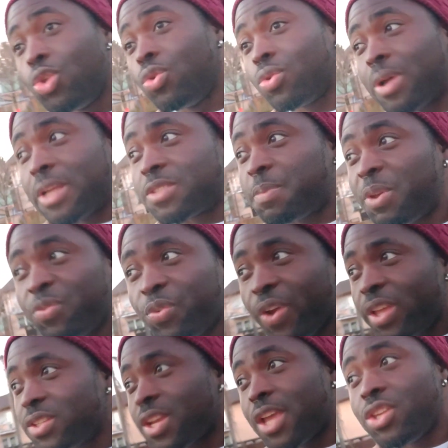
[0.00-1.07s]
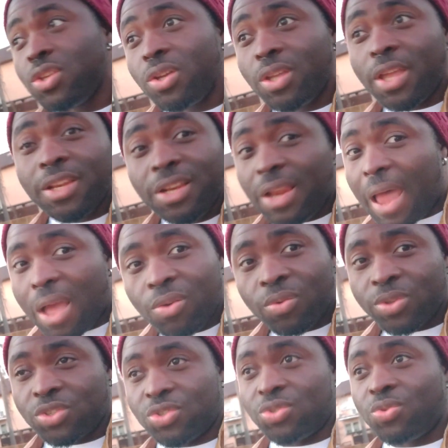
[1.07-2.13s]
You can speak French, any
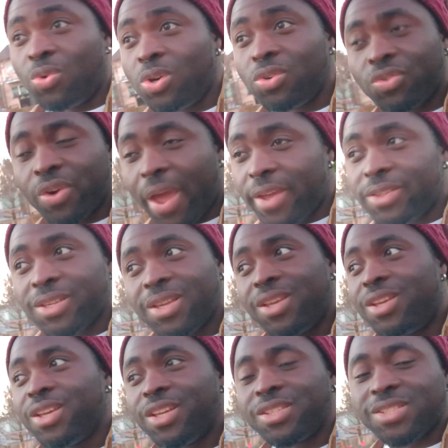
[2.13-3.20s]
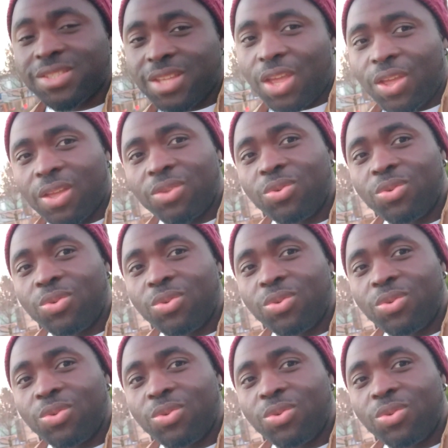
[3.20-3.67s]
language you want to write, it's there.